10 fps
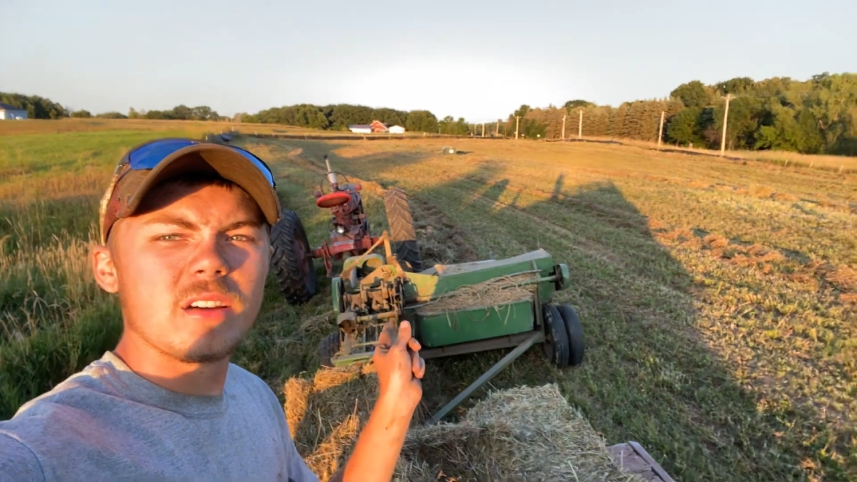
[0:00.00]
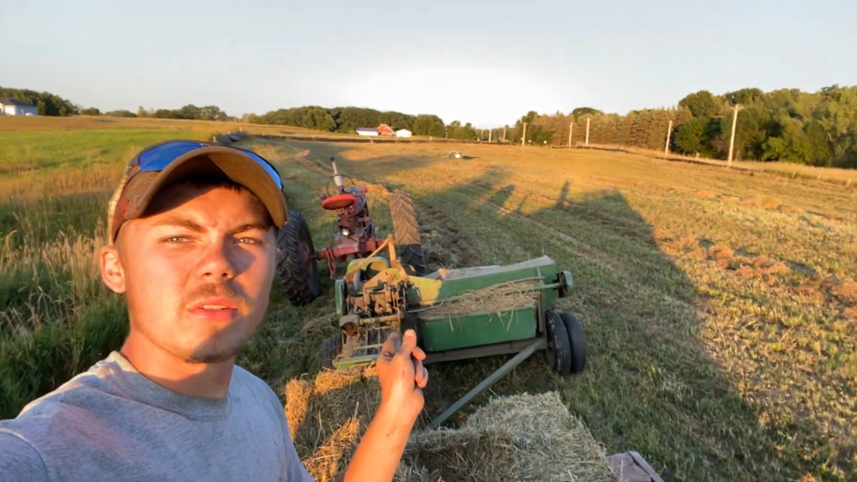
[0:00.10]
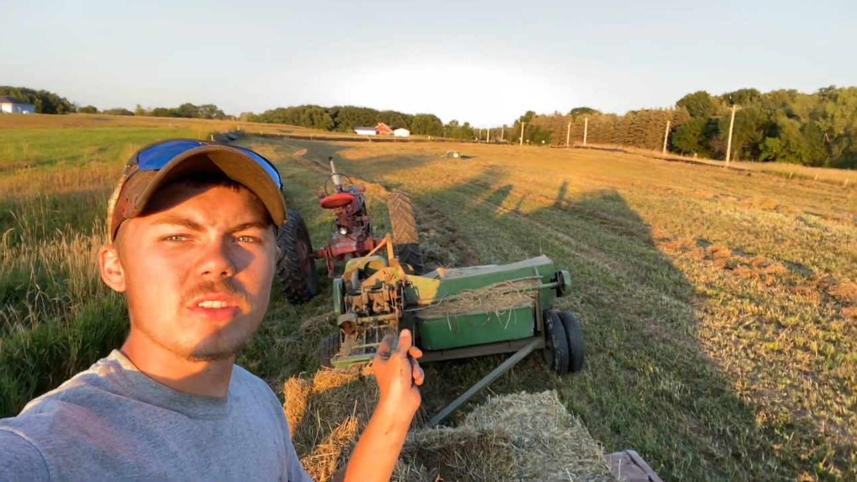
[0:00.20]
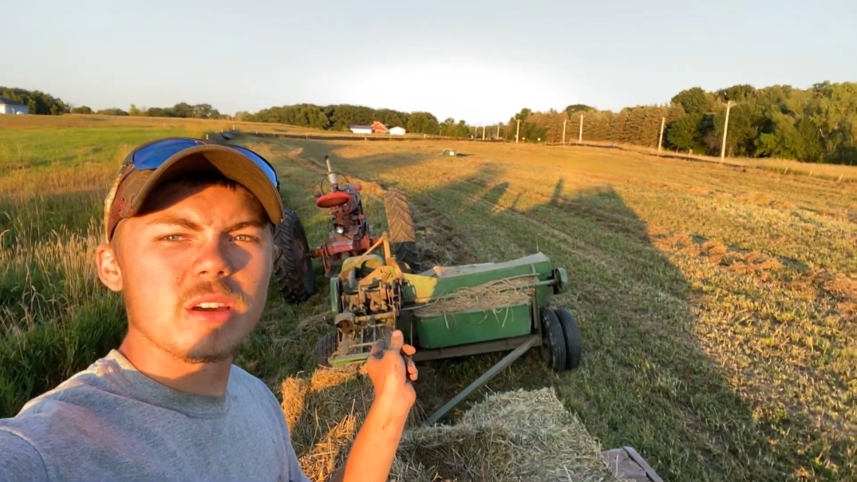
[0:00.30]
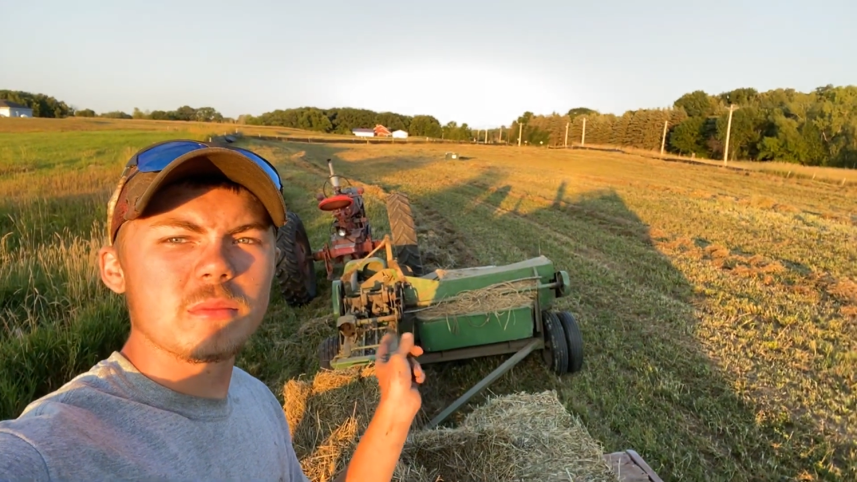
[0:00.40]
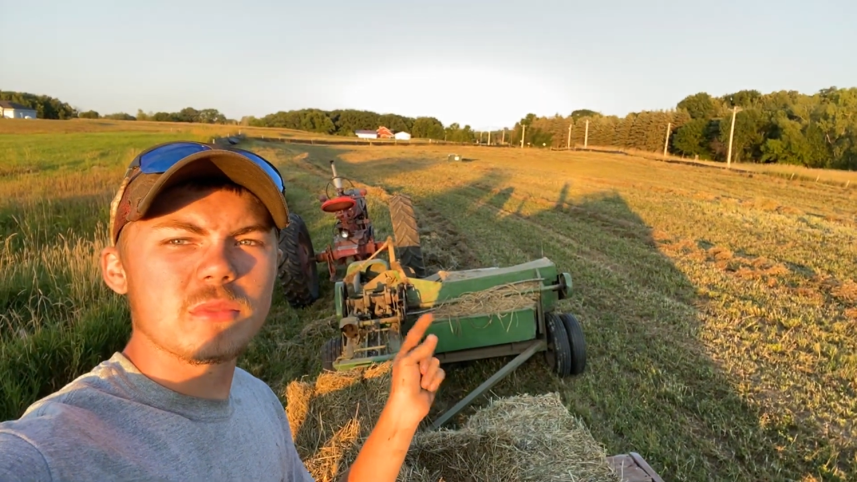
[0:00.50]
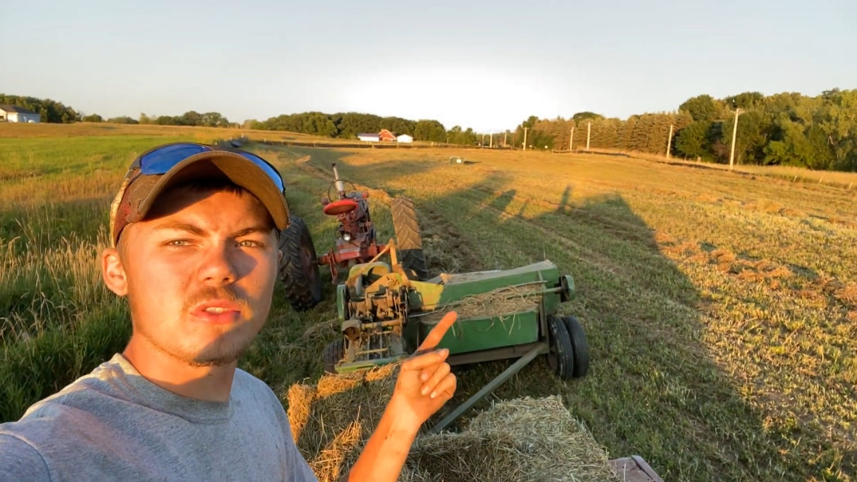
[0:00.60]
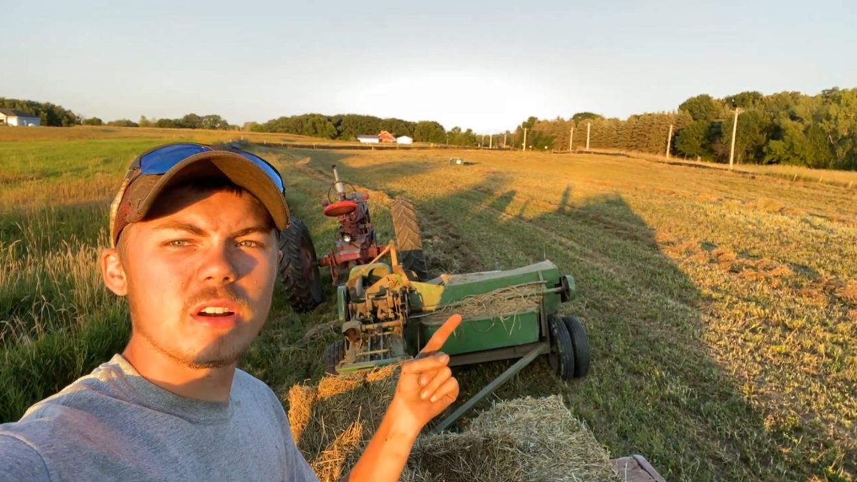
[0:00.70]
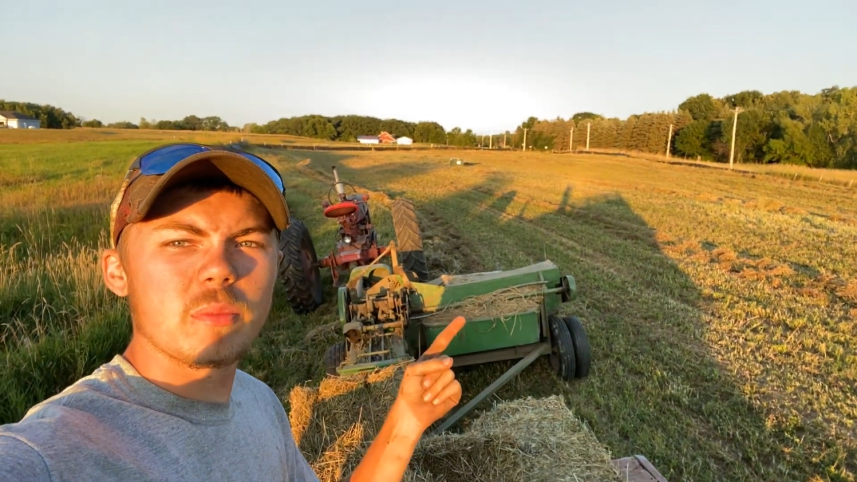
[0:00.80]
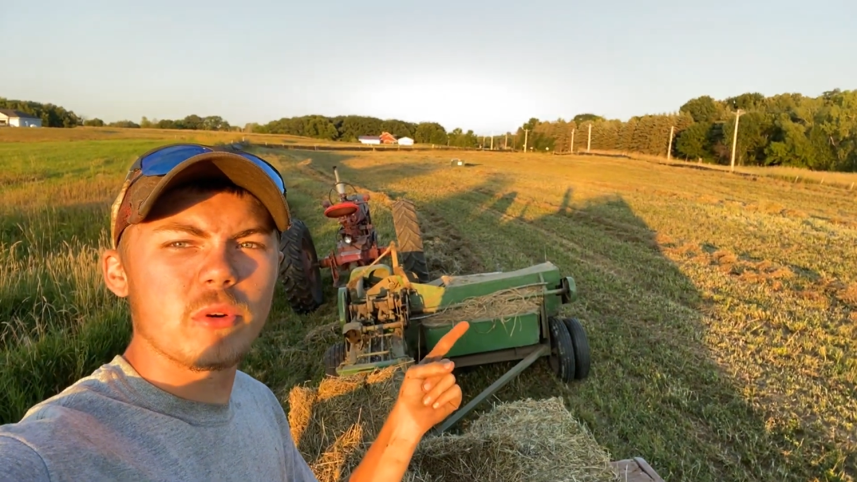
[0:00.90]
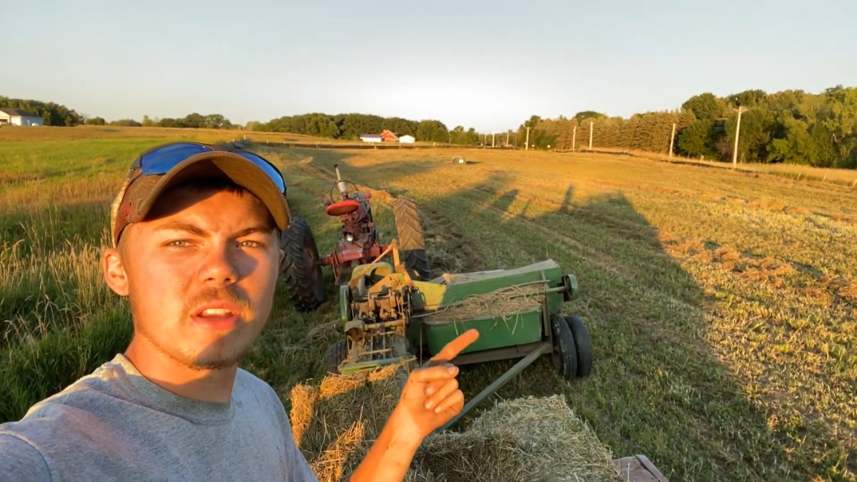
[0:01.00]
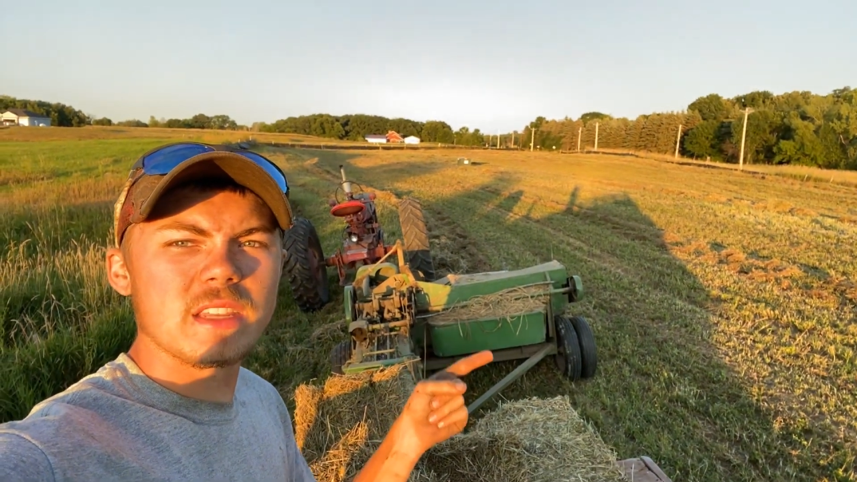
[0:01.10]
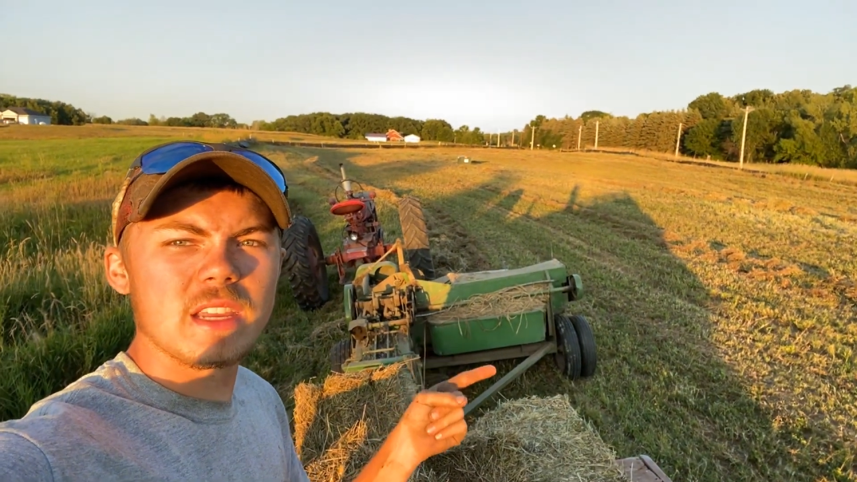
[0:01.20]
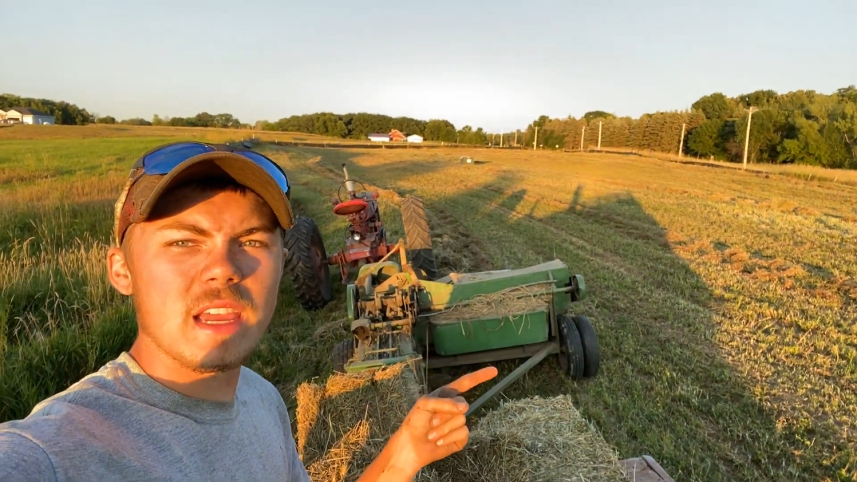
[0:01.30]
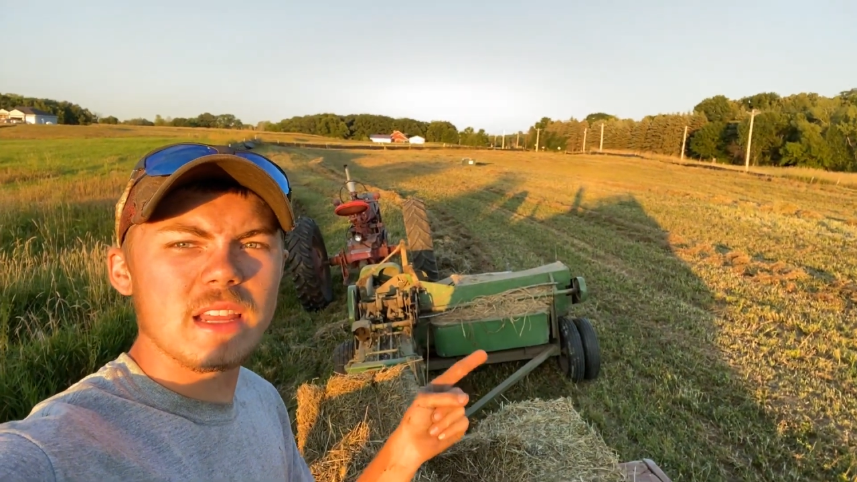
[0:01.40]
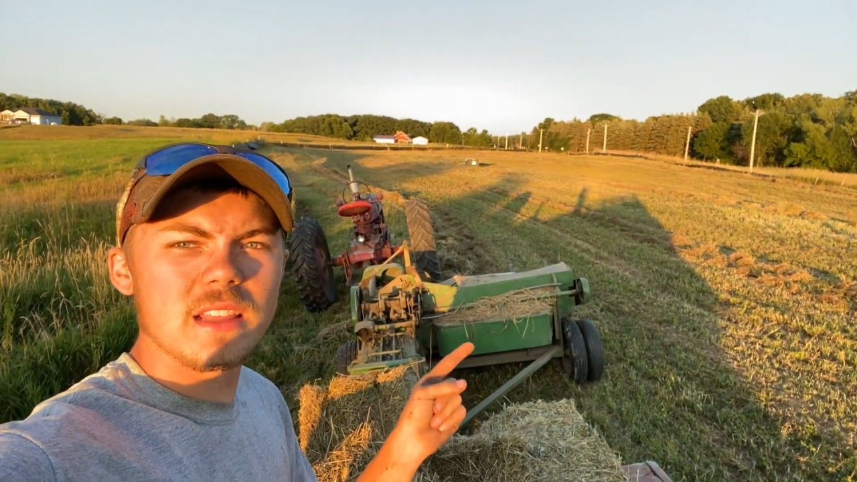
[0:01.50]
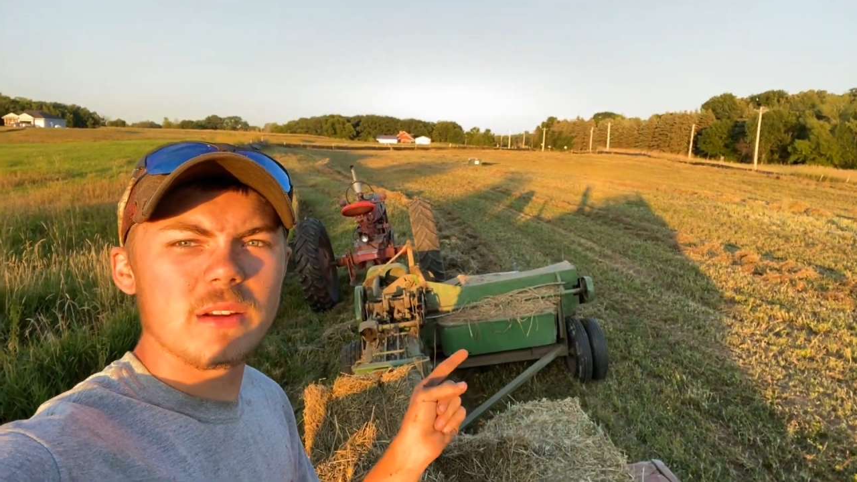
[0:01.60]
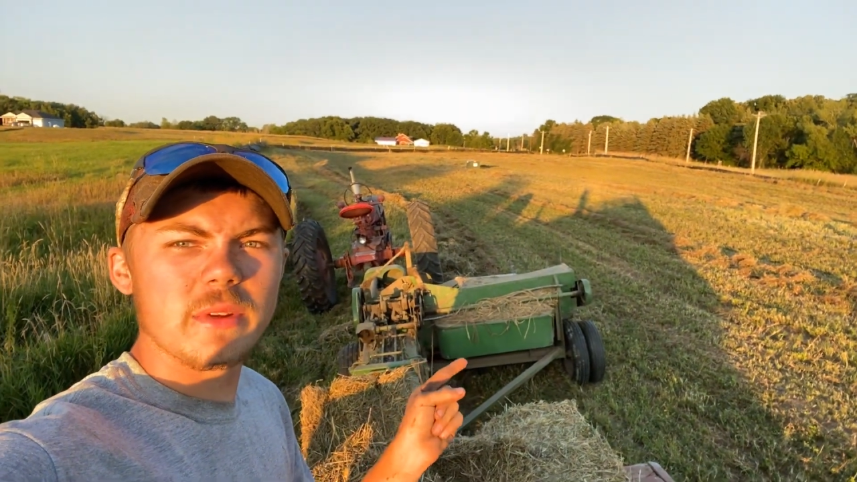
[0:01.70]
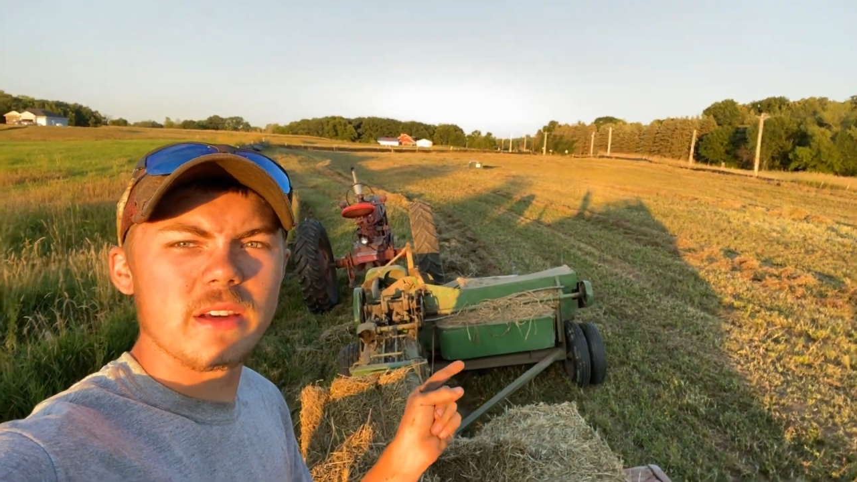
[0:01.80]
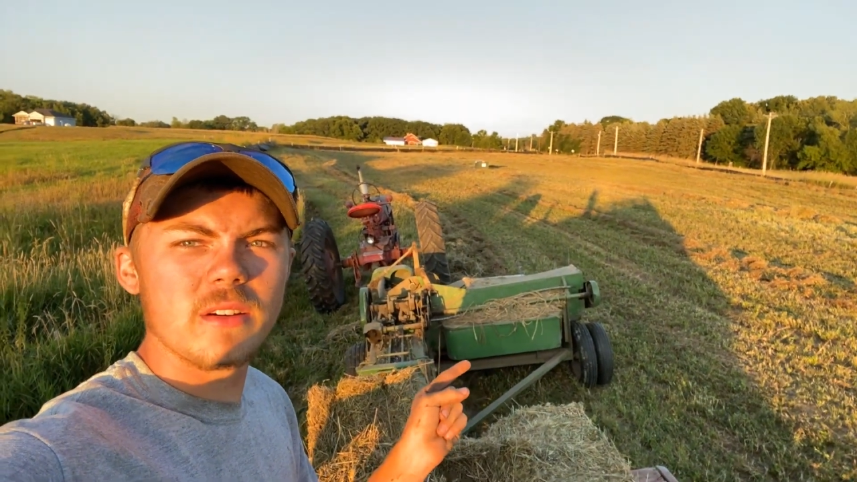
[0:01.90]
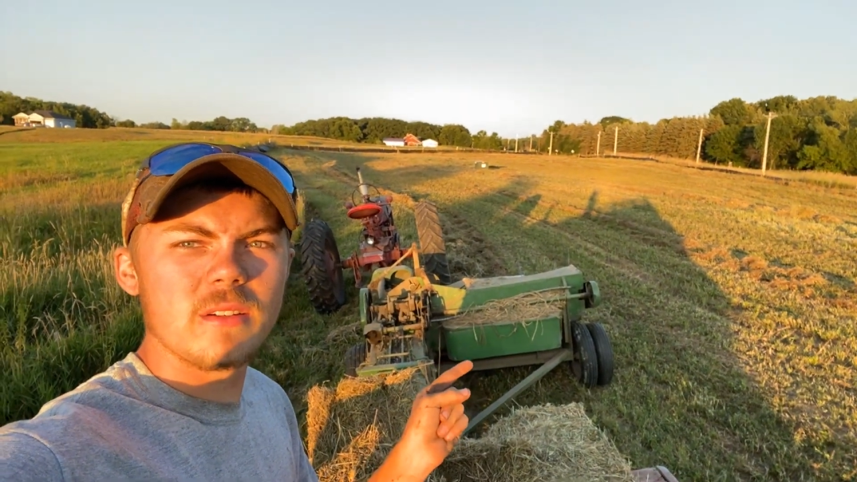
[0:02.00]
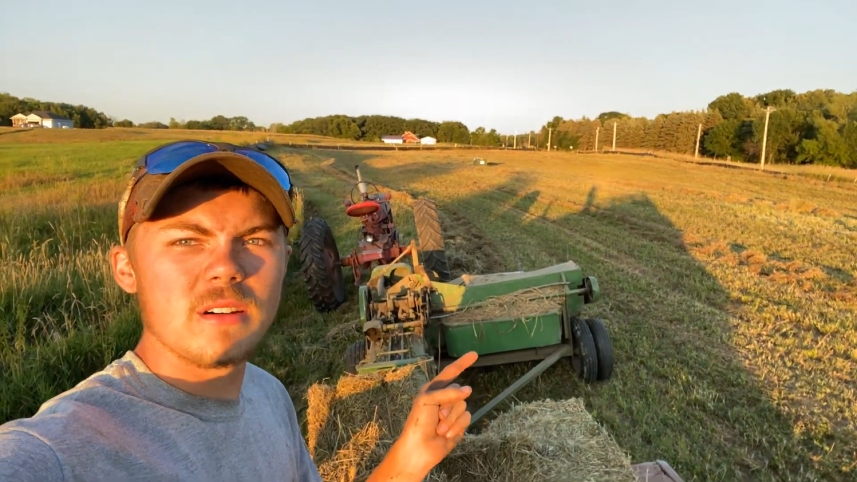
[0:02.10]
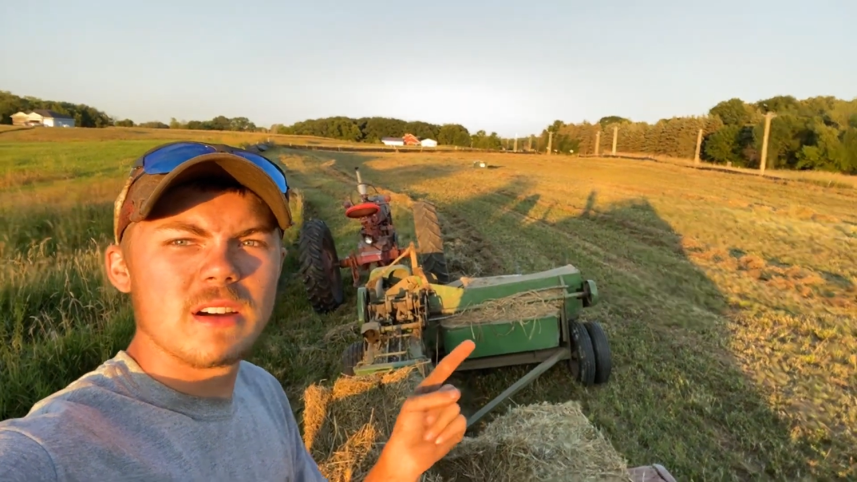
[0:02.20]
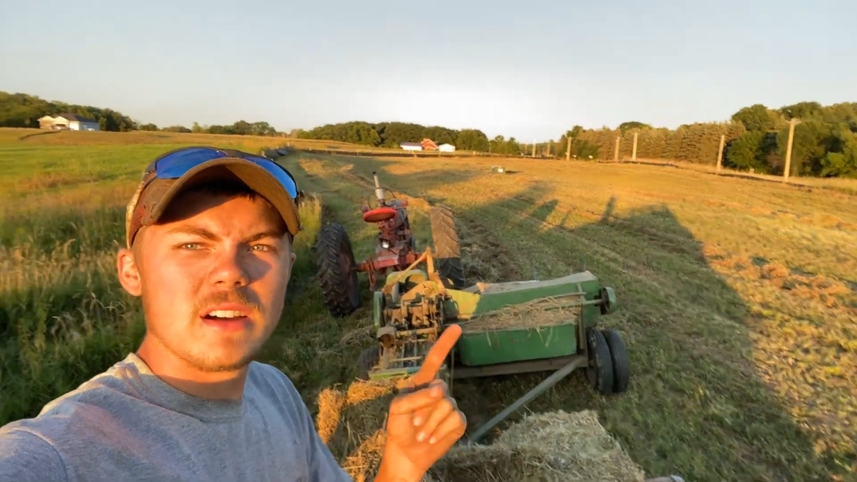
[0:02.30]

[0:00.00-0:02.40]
which I'm sort of pointing at. There we go.